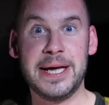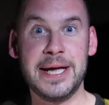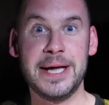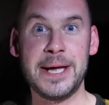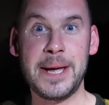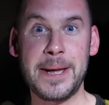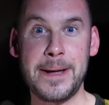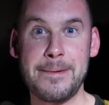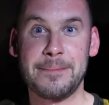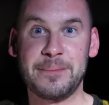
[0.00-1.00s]
a PB.
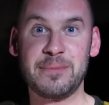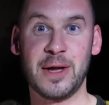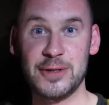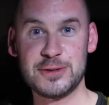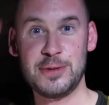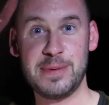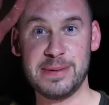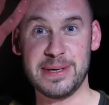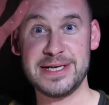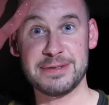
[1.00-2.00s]
Two
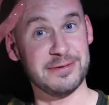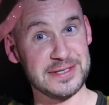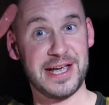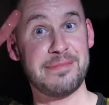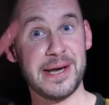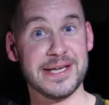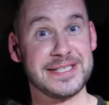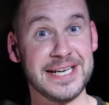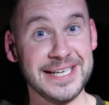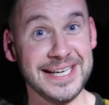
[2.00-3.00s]
PBs within 10 minutes.